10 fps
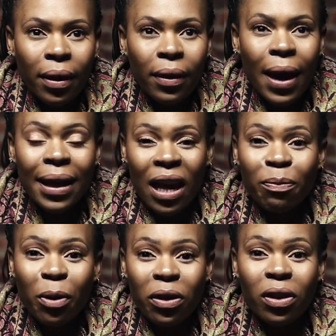I gave
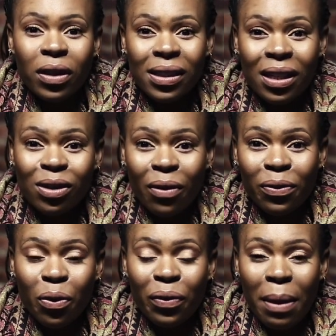birth on the 6th of
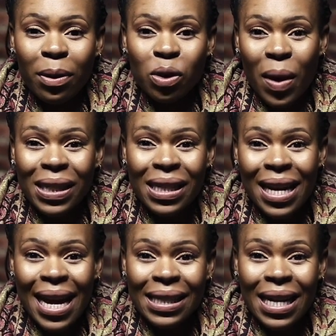November
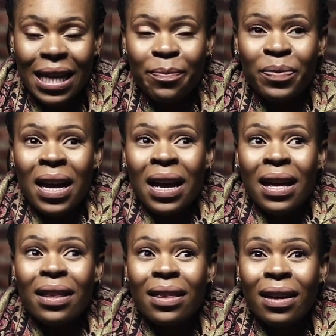2019.
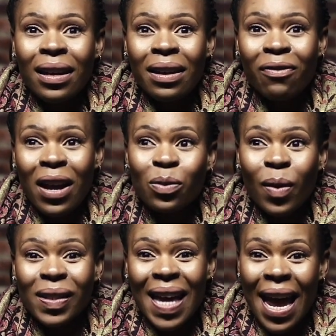The event
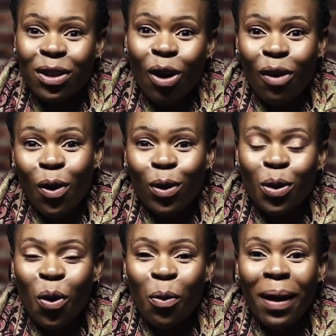was end of
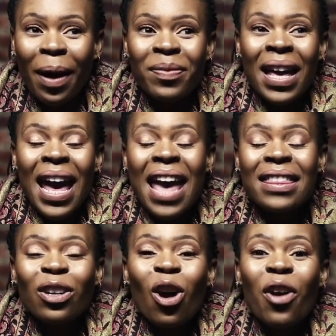October. And
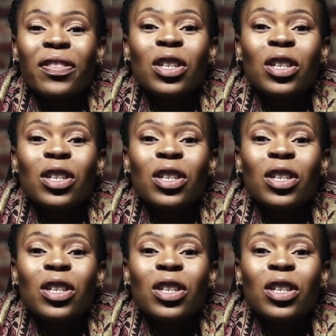then on the